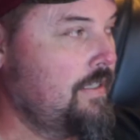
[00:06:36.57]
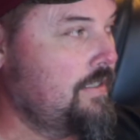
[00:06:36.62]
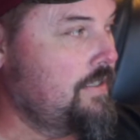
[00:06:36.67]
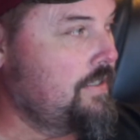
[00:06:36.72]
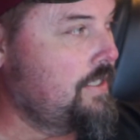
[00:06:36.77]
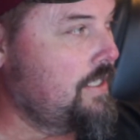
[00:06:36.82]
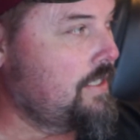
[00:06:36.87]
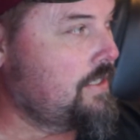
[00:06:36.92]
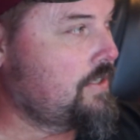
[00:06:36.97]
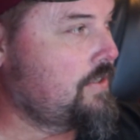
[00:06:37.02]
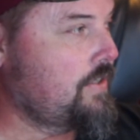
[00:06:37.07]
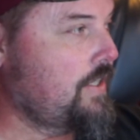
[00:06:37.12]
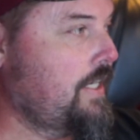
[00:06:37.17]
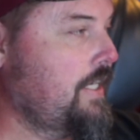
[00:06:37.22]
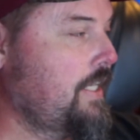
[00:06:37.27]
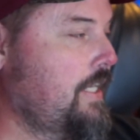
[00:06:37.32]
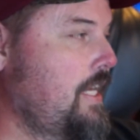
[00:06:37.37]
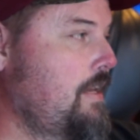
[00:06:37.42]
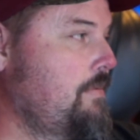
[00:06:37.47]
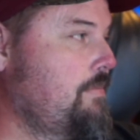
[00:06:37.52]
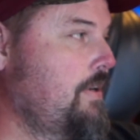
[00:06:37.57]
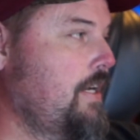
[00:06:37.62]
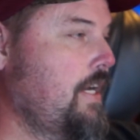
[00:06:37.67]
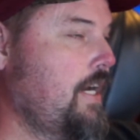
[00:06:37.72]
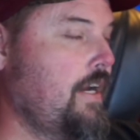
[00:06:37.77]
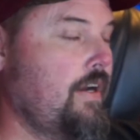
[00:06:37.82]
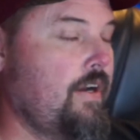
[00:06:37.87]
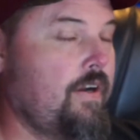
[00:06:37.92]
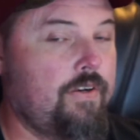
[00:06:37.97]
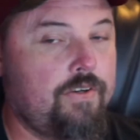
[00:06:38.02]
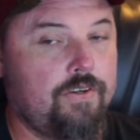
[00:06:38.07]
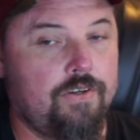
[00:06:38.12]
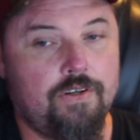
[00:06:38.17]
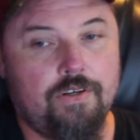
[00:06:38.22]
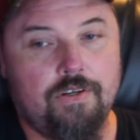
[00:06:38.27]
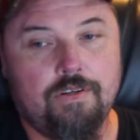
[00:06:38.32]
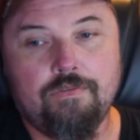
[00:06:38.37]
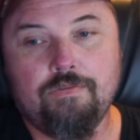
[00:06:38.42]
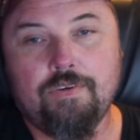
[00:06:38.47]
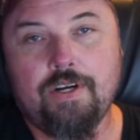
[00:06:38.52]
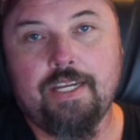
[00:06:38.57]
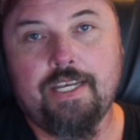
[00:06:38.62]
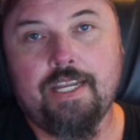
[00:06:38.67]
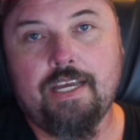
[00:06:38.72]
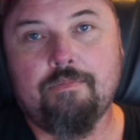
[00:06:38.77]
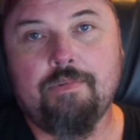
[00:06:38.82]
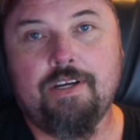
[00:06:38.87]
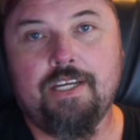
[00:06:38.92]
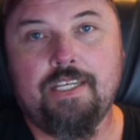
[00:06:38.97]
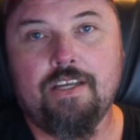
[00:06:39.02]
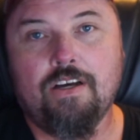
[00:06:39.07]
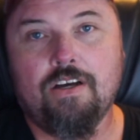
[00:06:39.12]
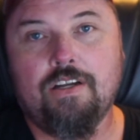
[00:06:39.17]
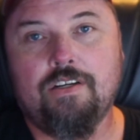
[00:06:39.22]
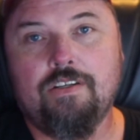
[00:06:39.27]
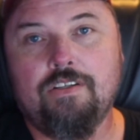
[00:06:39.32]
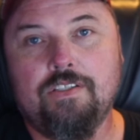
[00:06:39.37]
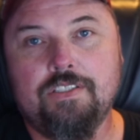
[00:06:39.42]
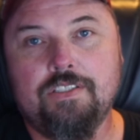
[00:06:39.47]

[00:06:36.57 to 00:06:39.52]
just trying to keep an eye on her. Right now, my daughter is